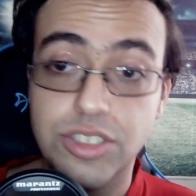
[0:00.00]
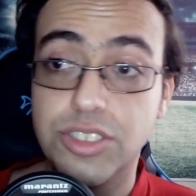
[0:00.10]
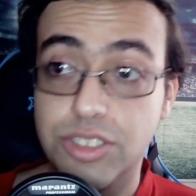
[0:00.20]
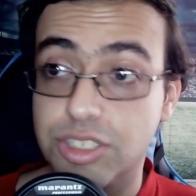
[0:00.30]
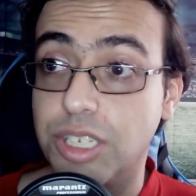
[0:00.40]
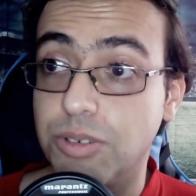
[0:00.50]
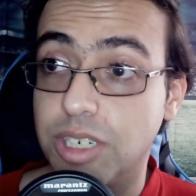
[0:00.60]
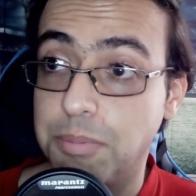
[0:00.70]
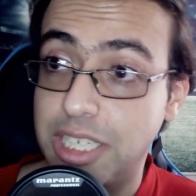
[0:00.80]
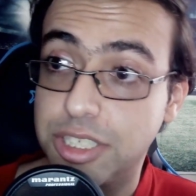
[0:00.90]
So you want to
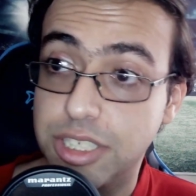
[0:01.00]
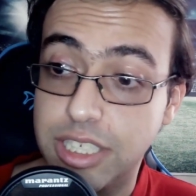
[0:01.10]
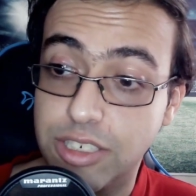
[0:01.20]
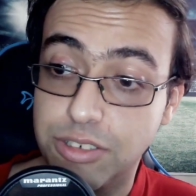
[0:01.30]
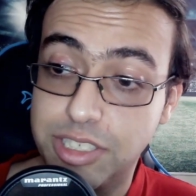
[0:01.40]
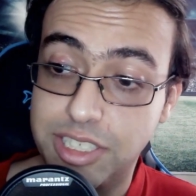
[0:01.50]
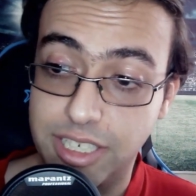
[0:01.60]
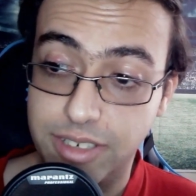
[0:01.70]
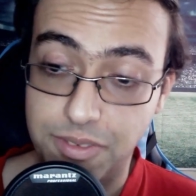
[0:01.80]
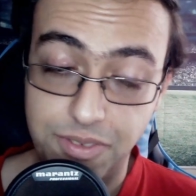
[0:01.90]
make sure you go stick
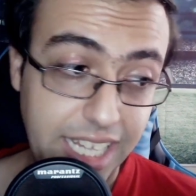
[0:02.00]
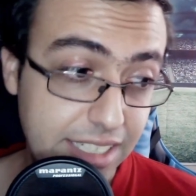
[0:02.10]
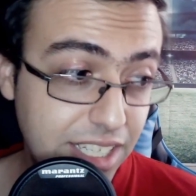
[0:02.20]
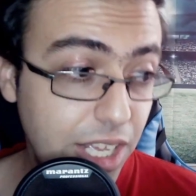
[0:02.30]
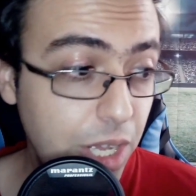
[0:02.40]
around for that.